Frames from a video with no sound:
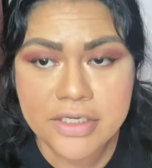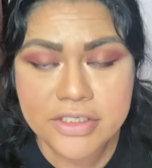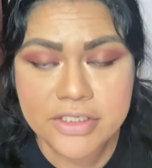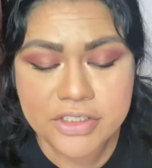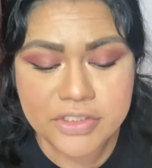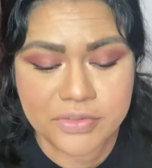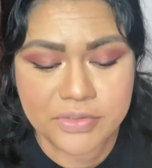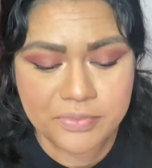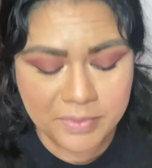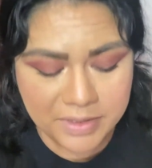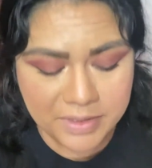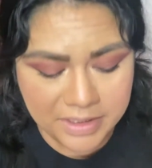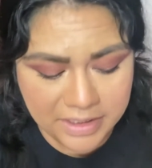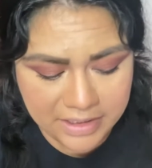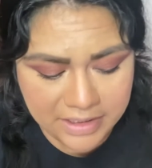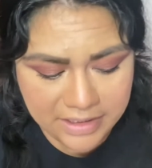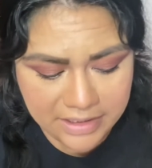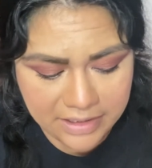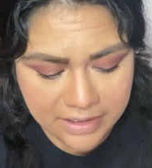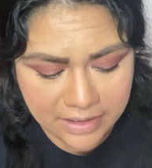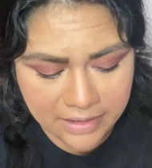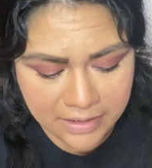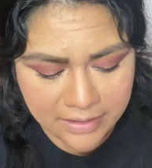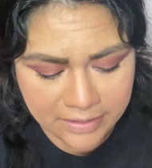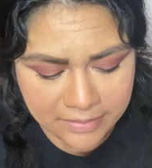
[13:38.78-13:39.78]
just really
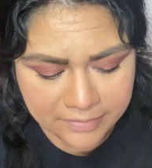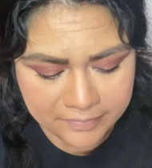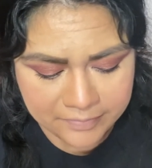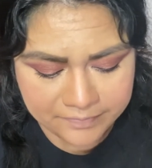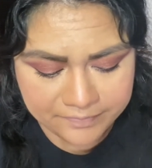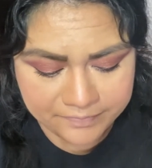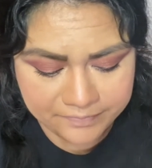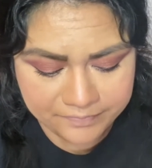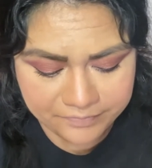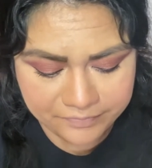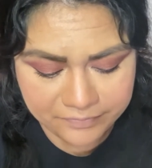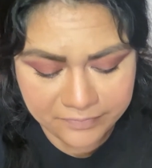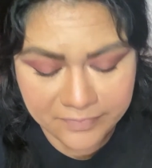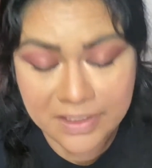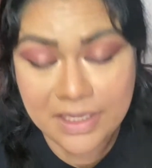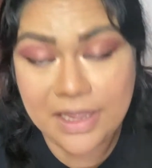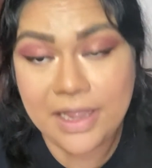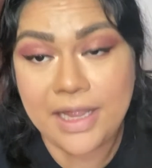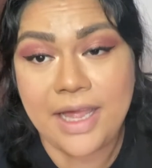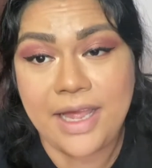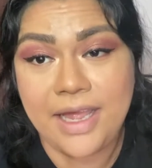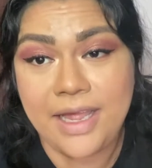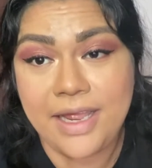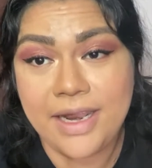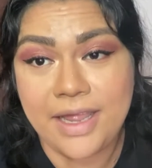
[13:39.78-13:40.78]

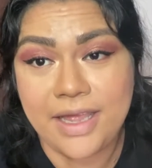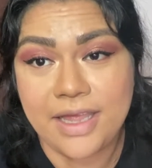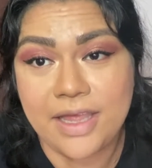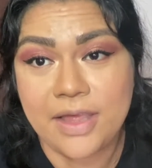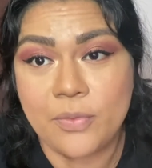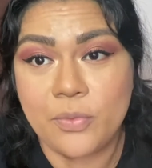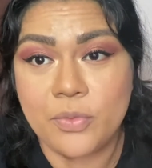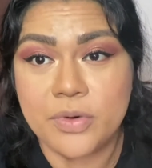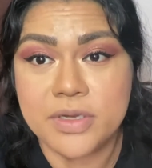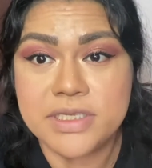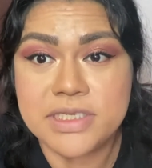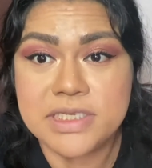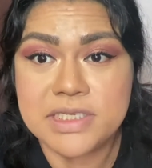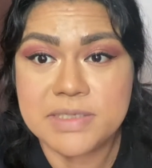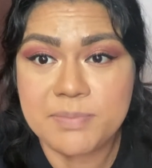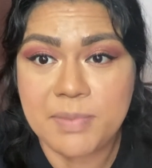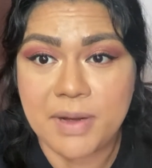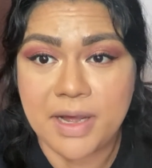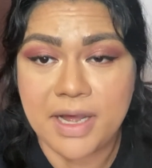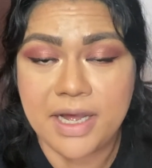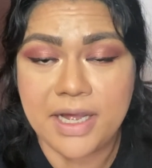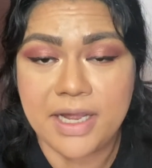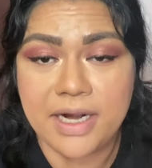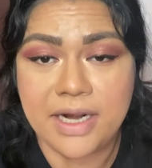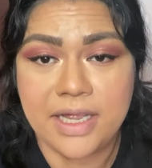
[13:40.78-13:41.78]
lay like in one
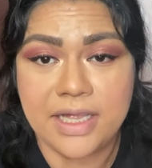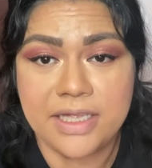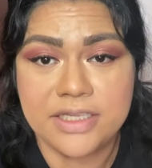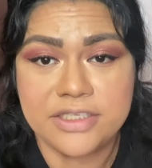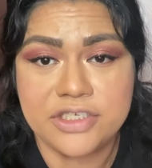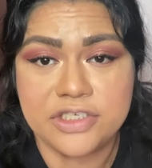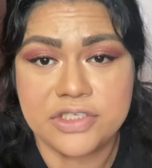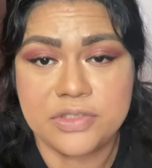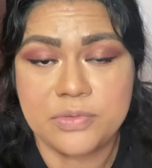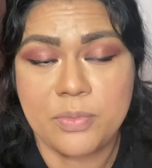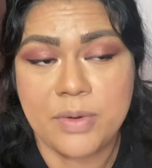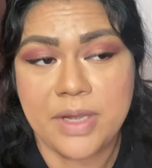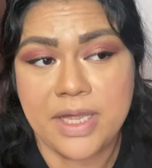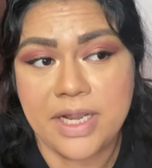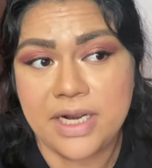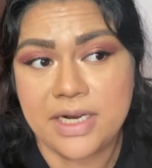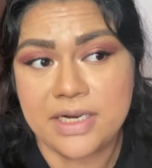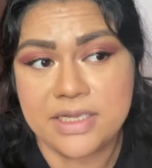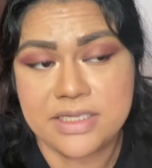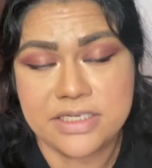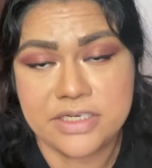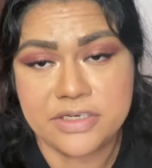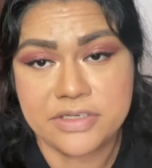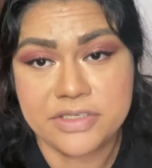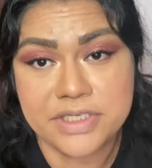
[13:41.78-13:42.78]
spot and just waited
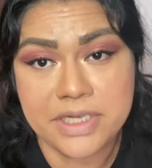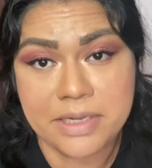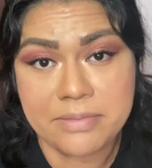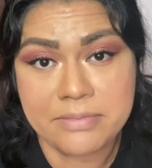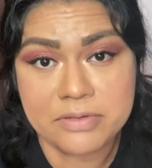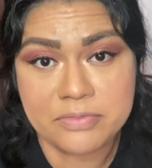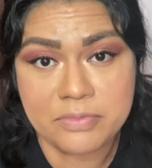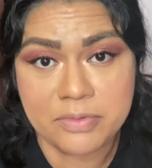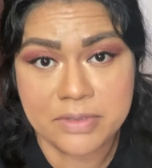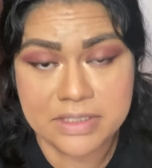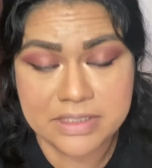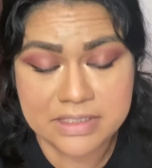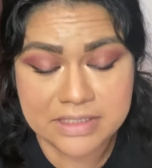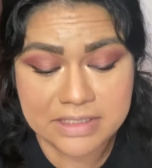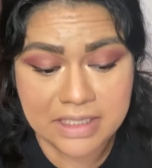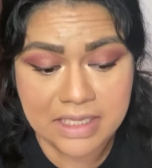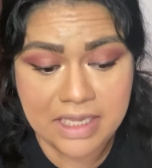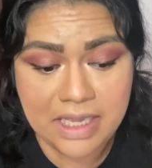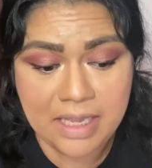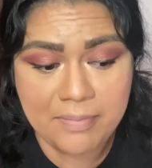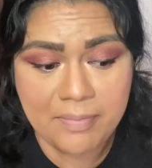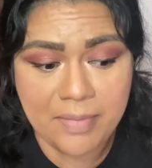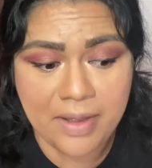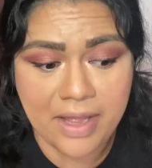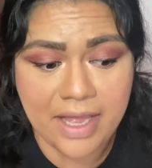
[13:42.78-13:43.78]
until James went to
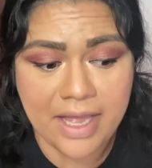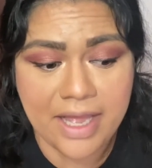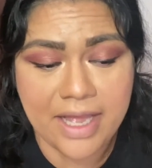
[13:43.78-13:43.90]
sleep.